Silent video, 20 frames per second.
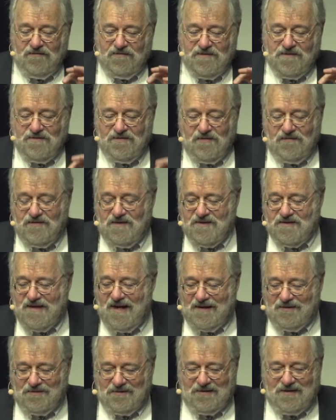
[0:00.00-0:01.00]
Khrushchev does
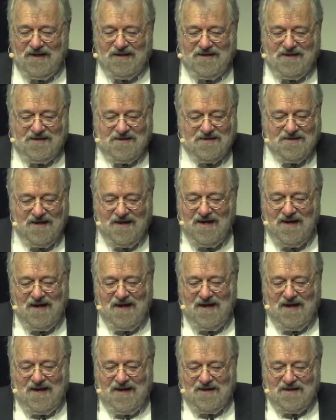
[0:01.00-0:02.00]
not look like he's,
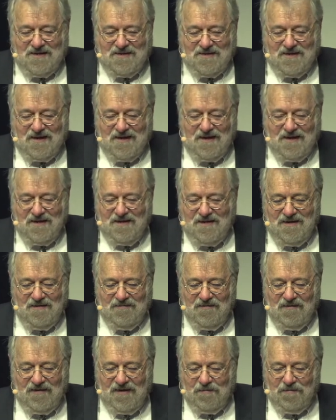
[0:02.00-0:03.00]
he's uh,
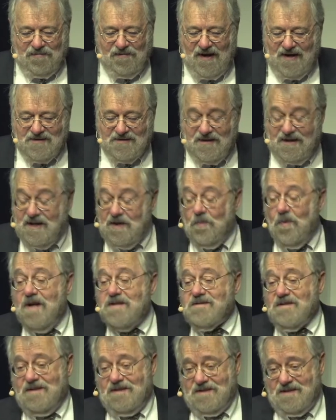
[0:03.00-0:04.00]
very impressed, and he
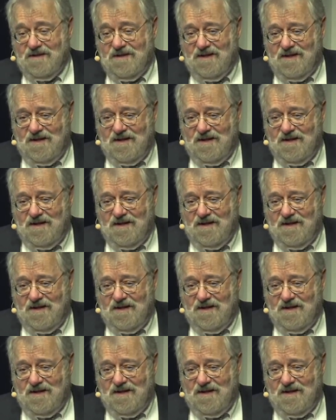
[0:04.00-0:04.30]
wasn't.